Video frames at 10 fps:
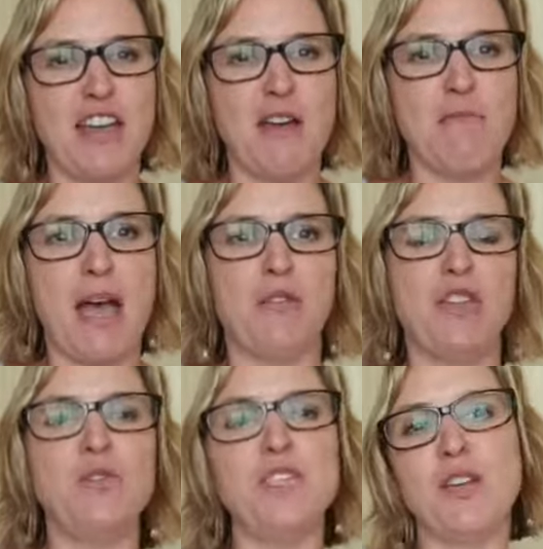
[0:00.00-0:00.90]
about
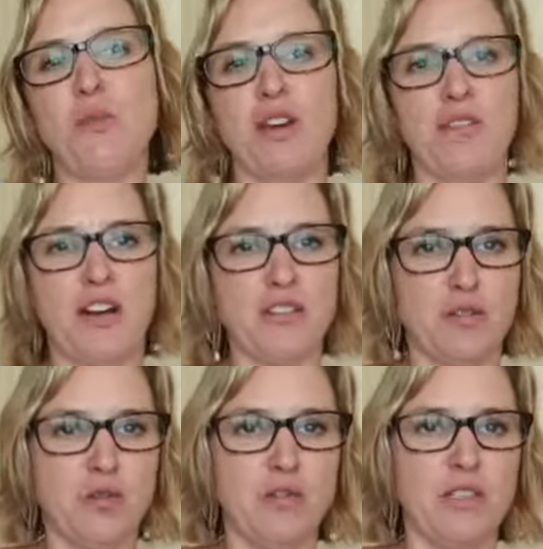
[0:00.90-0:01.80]
using one of our
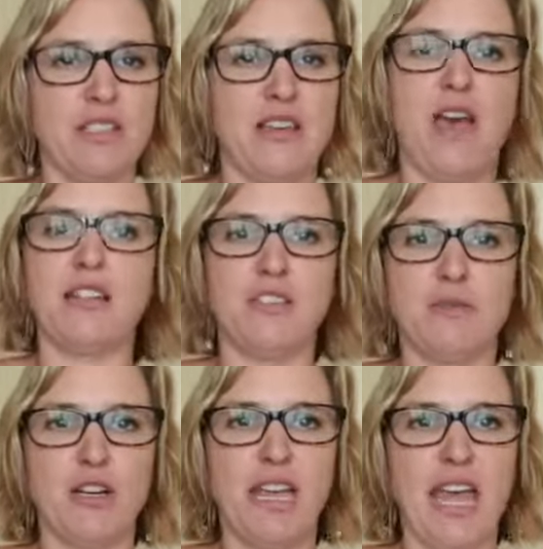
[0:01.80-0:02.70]
tools, the
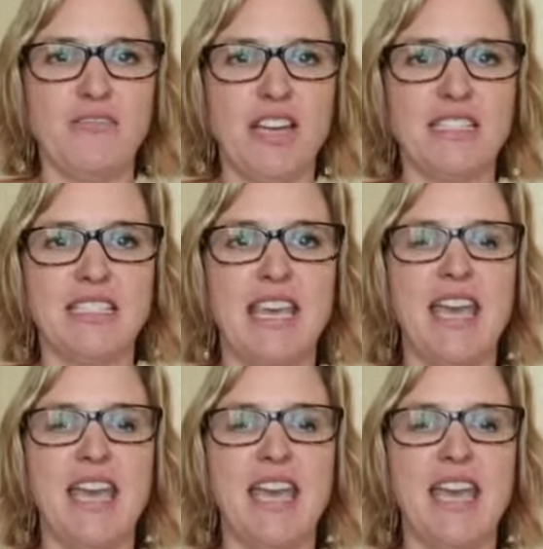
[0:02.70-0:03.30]
Customer Canvas.